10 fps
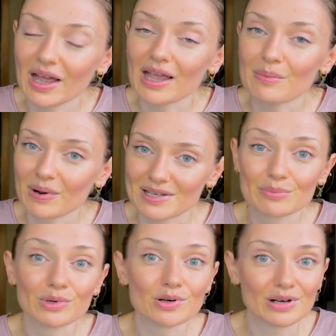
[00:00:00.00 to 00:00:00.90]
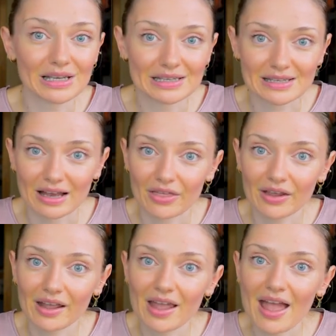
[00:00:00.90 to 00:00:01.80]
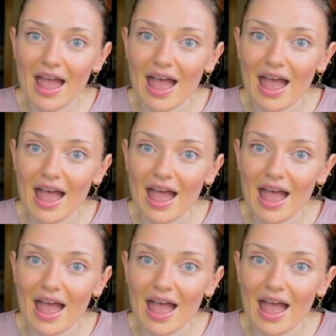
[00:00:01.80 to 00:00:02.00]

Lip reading: Impossible is nothing,